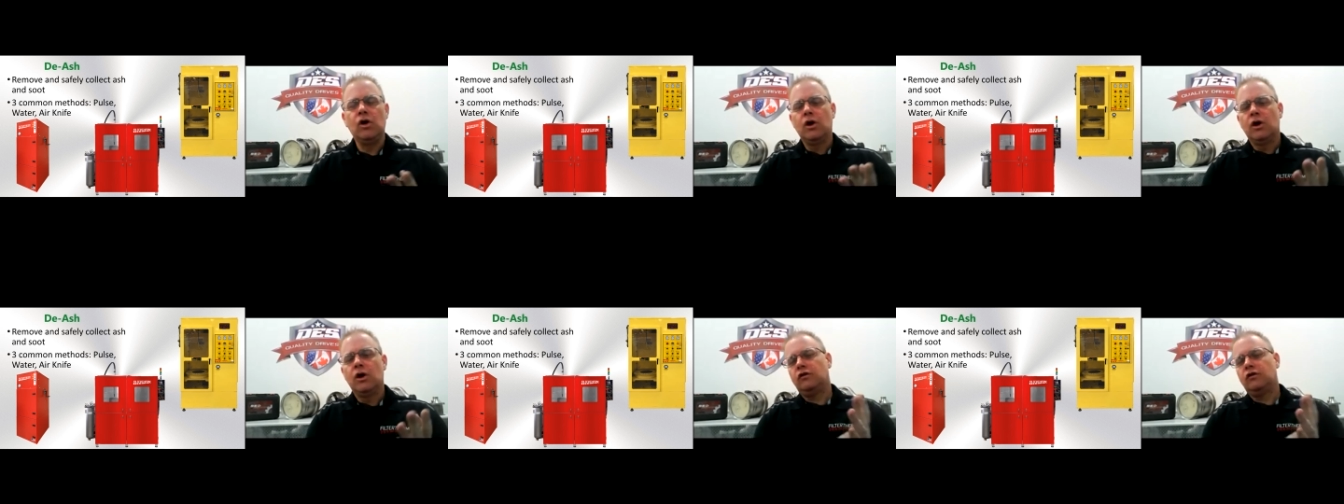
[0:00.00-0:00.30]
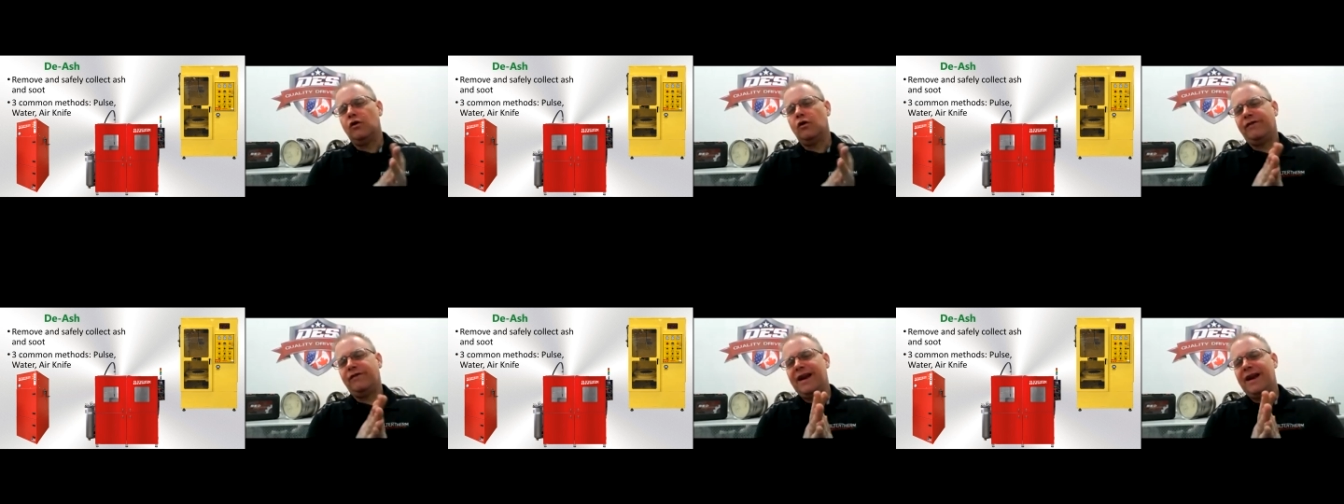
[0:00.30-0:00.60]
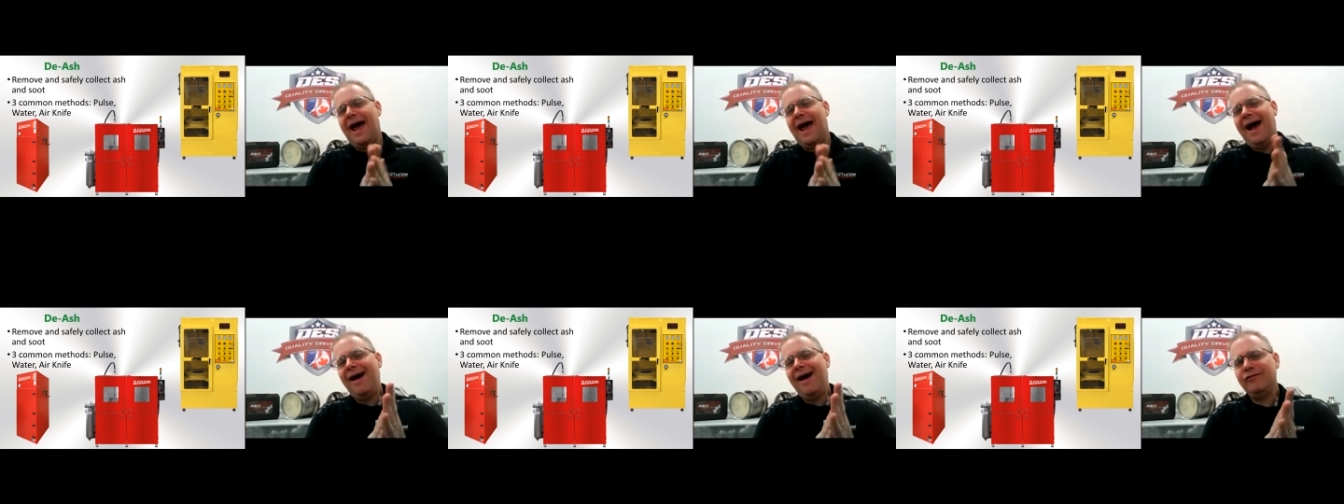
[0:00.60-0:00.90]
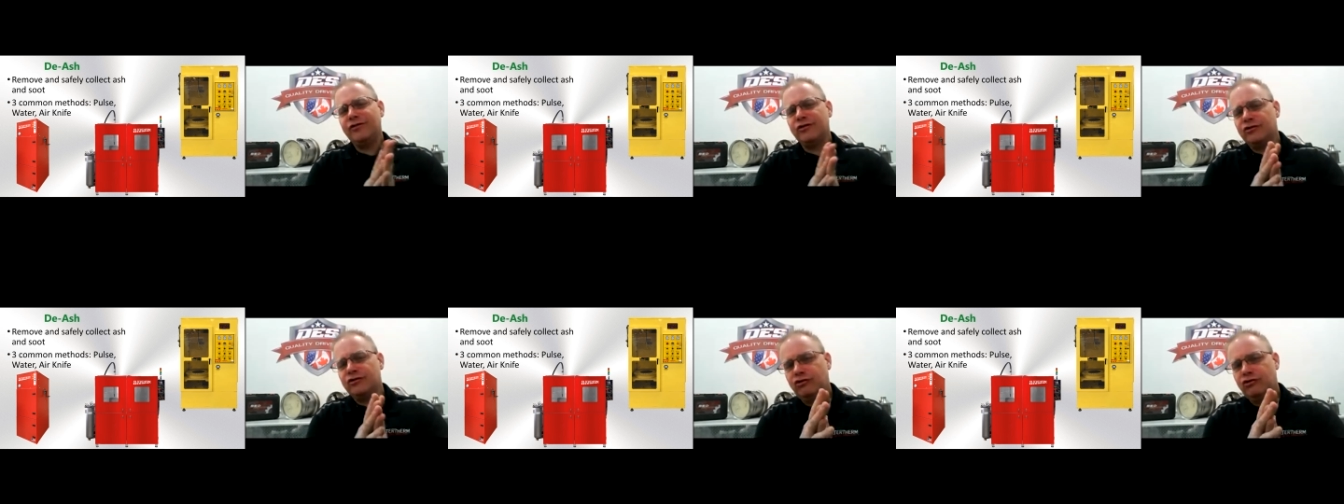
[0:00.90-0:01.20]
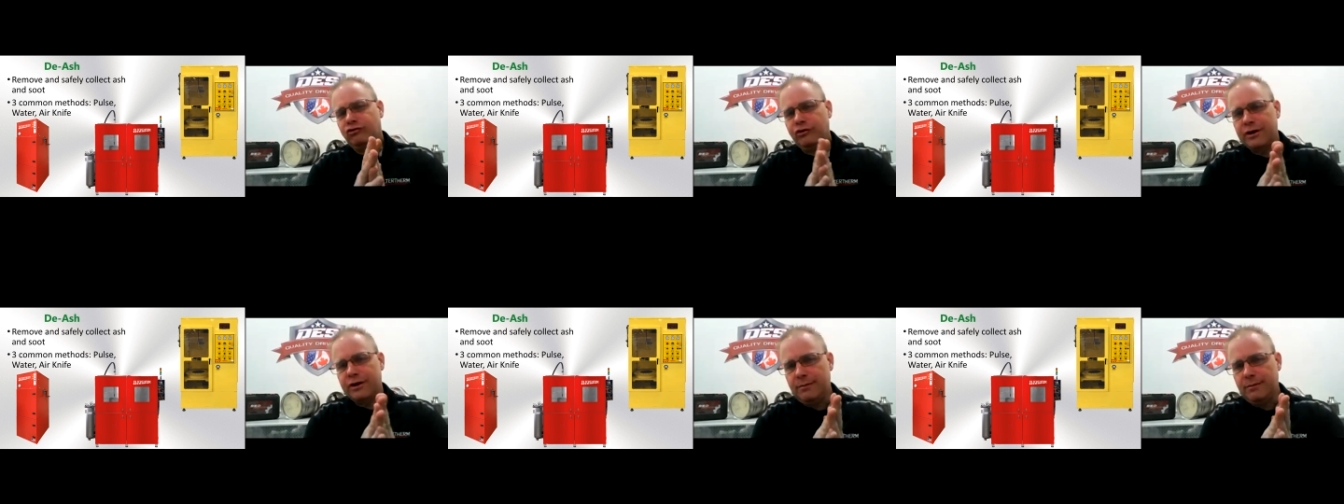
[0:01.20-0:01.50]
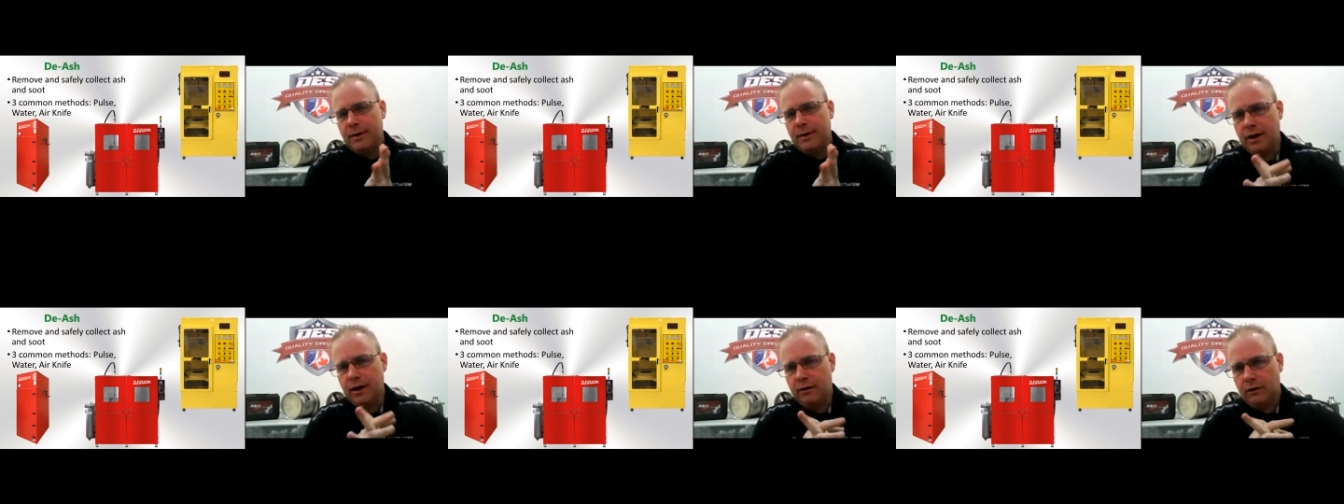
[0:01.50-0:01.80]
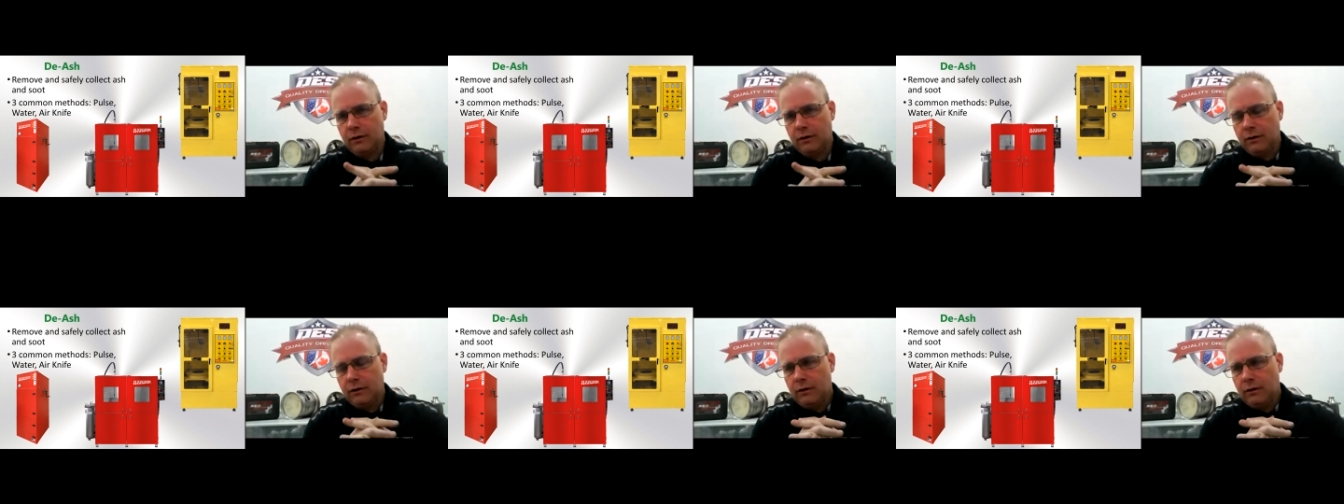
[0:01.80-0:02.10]
So if an after treatment
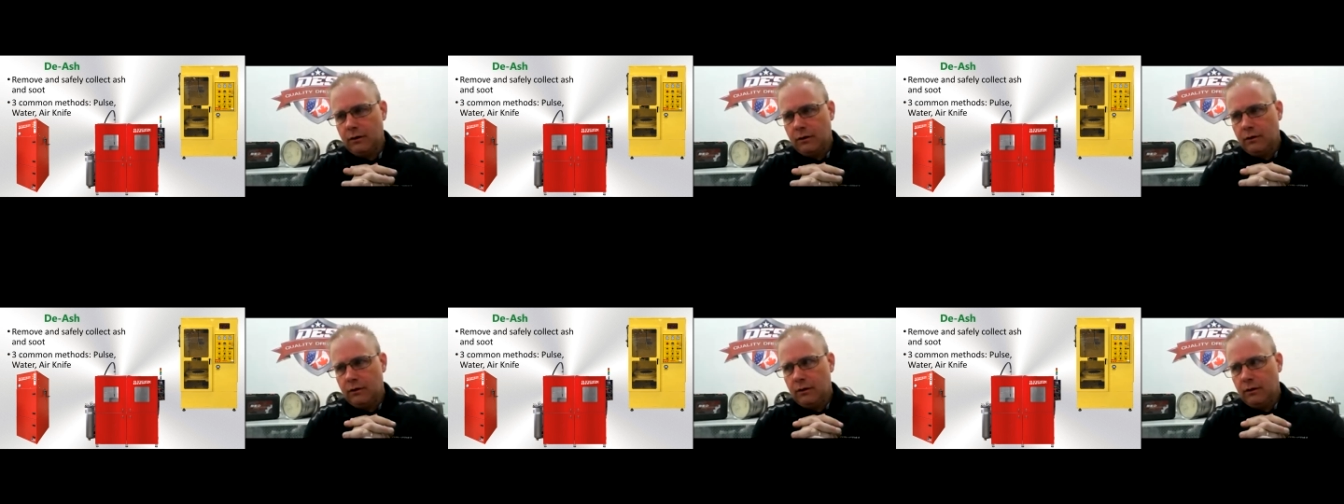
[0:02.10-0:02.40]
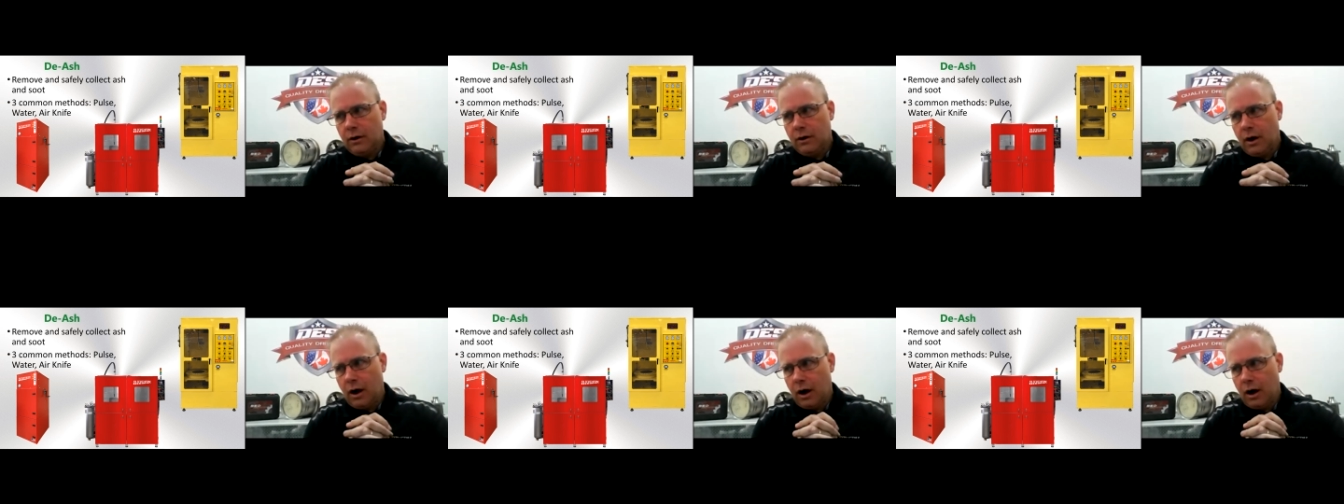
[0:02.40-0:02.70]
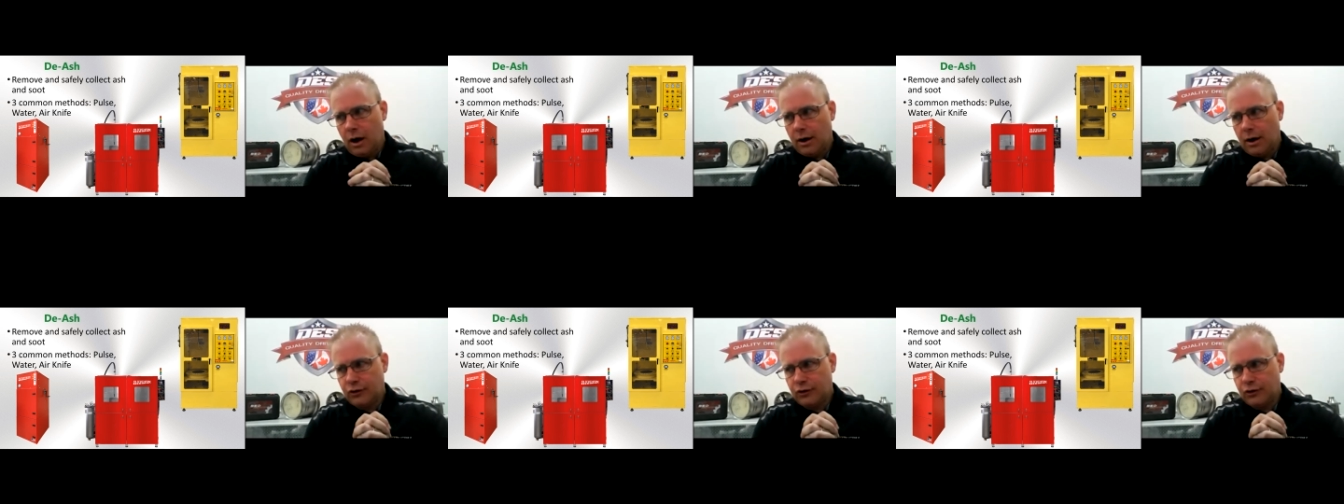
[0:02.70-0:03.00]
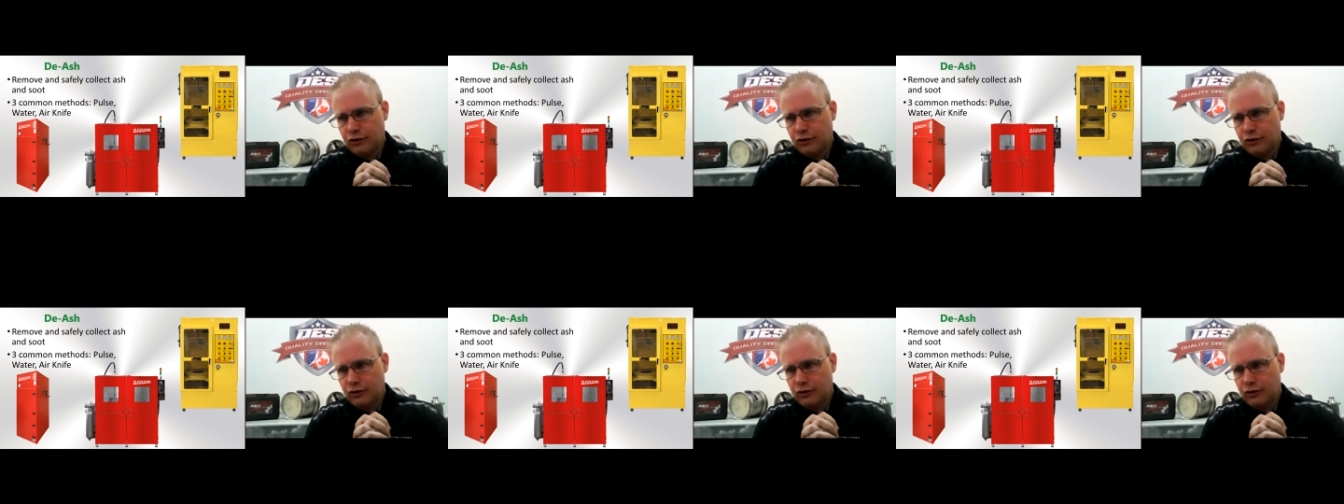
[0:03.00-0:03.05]
on a